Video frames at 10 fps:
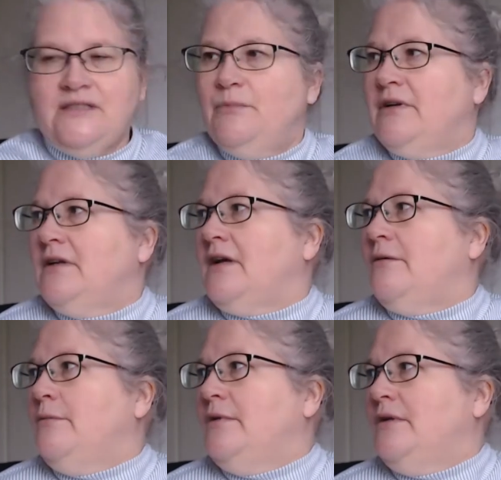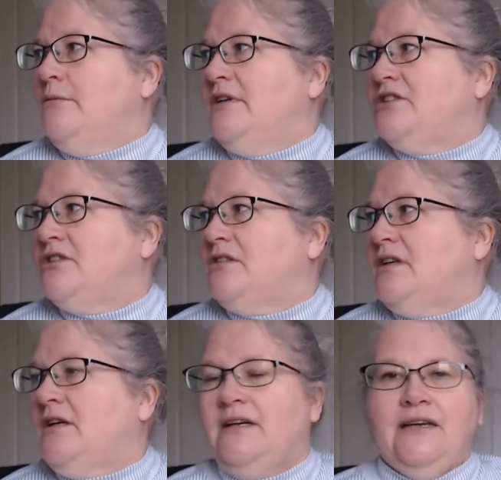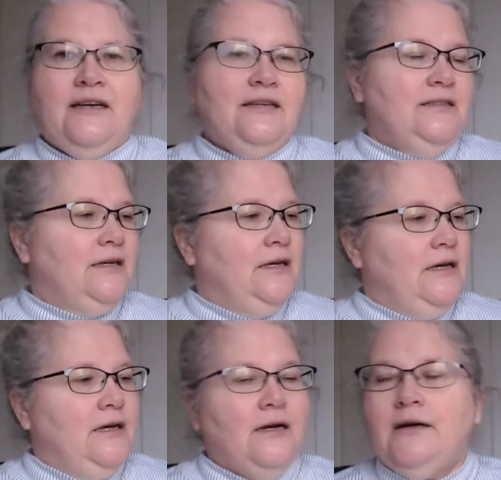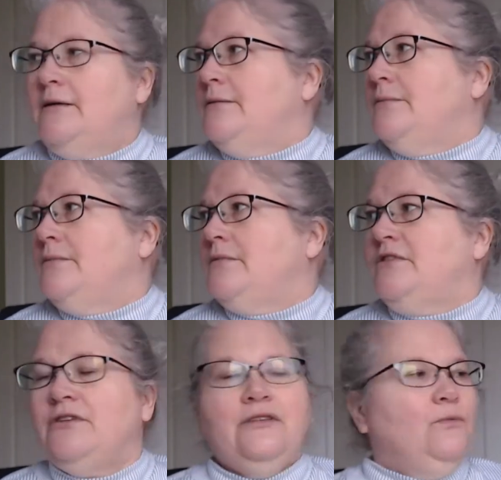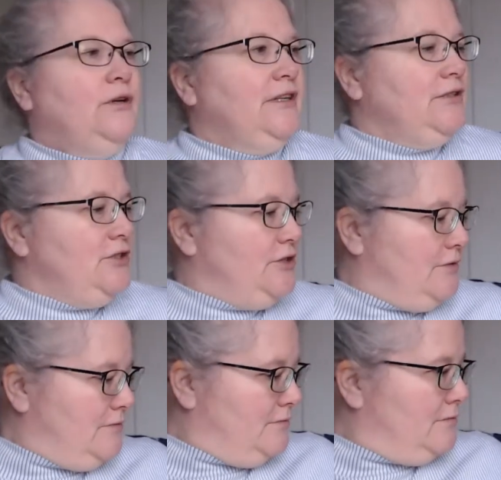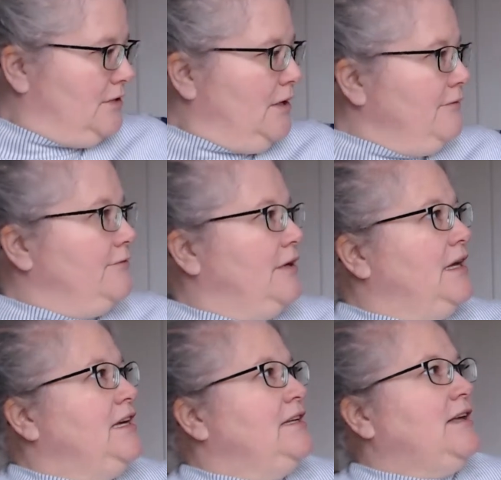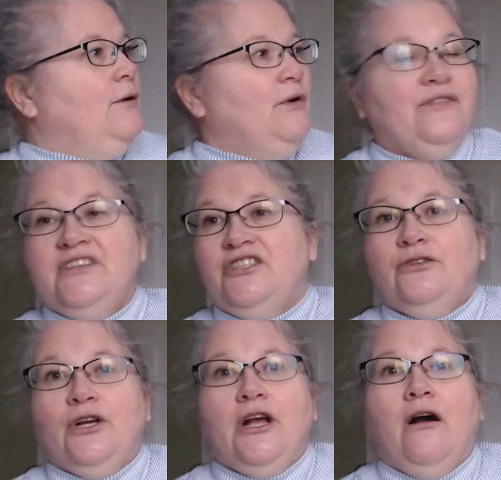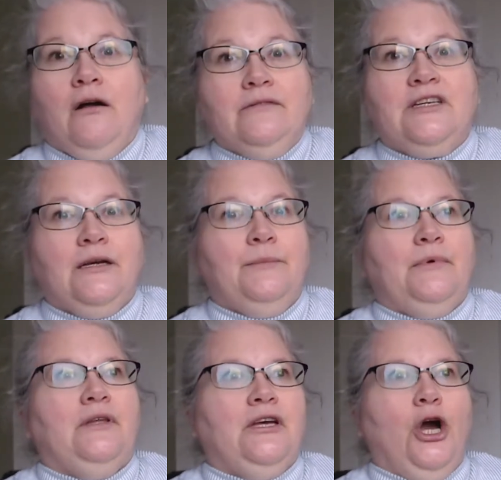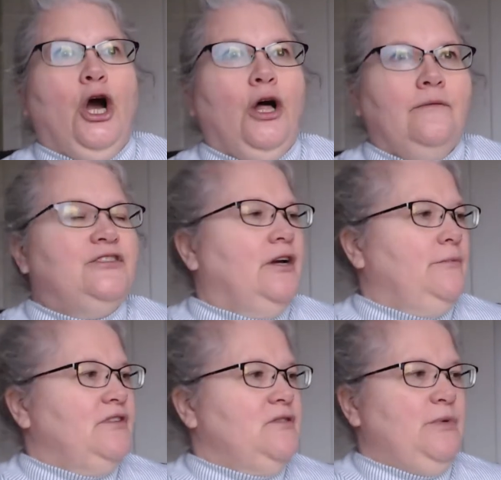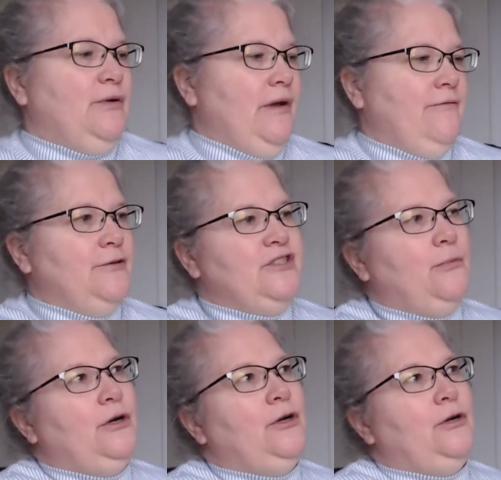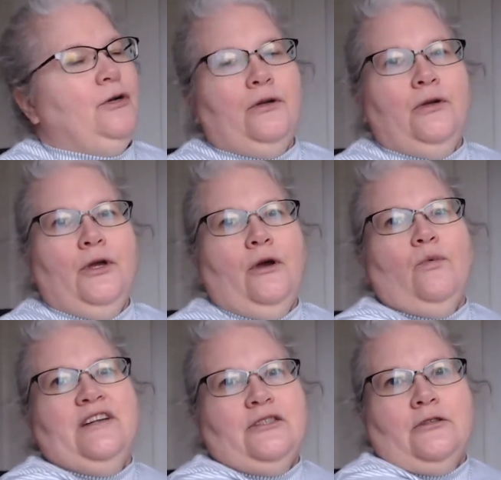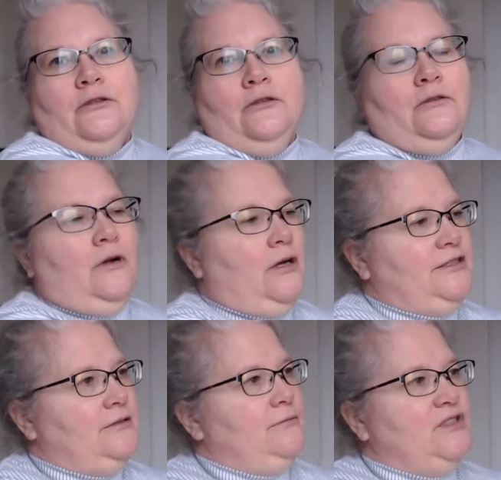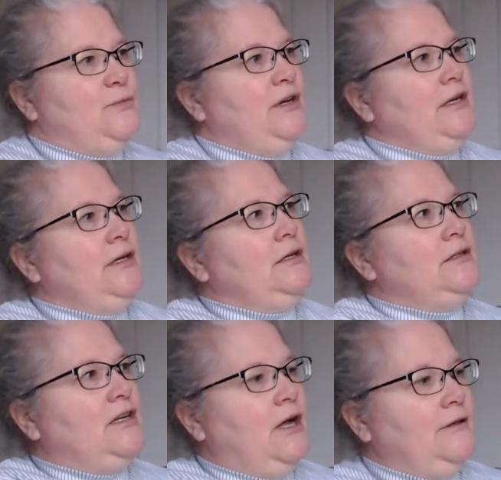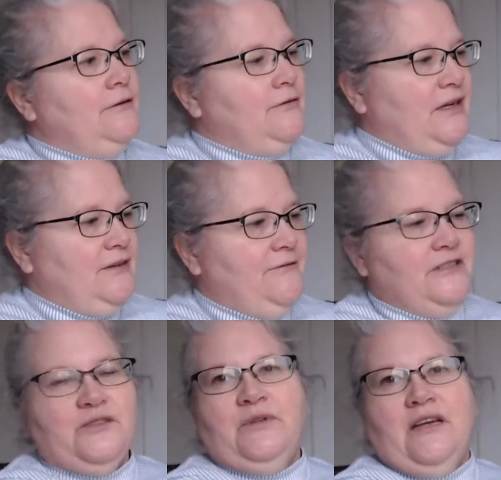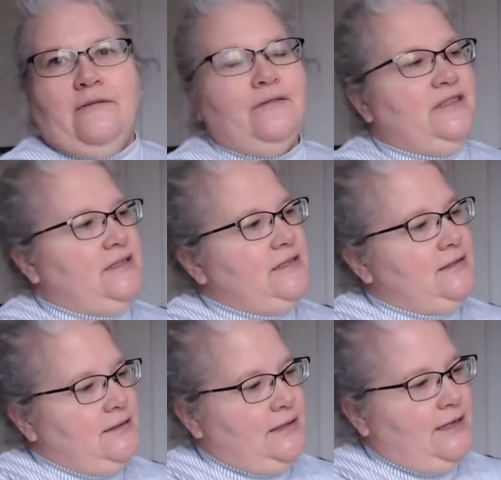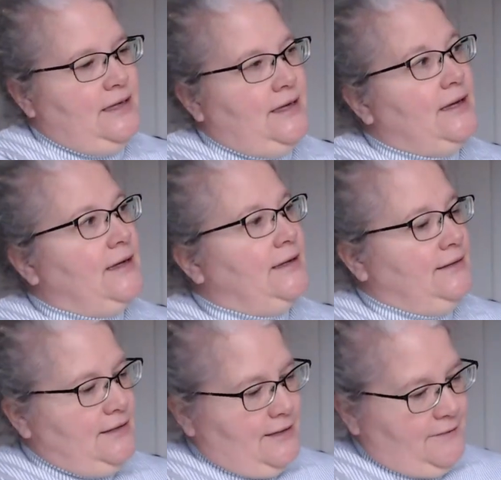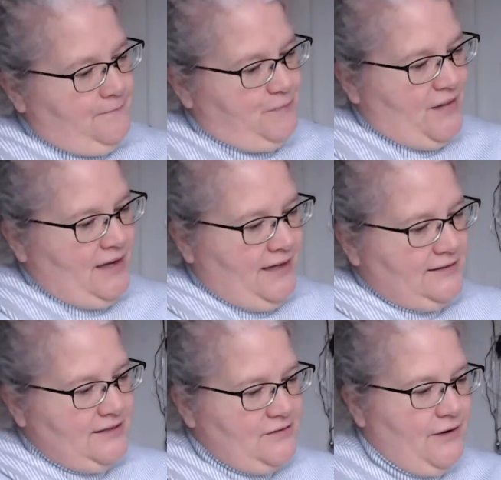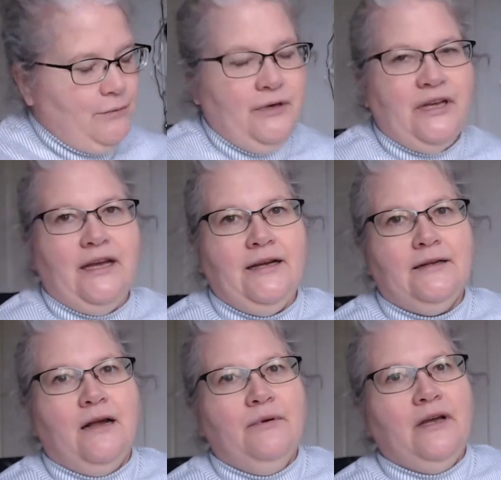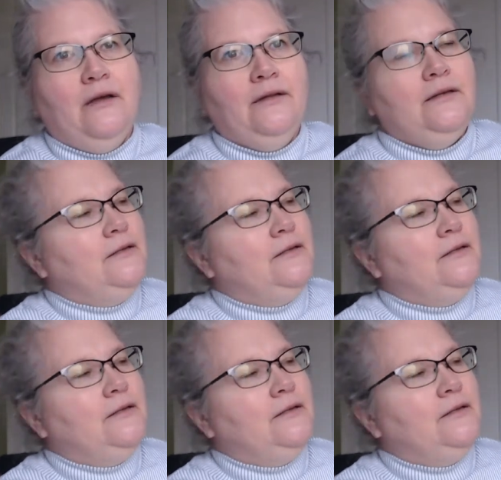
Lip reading: but I really wish that I had done the 1 inch cuff. I wear this shirt all the time, like all the time. This would be great for summer, winter, autumn, spring. The color kind of fits with every season. And yeah, I got this fabric at Abercon.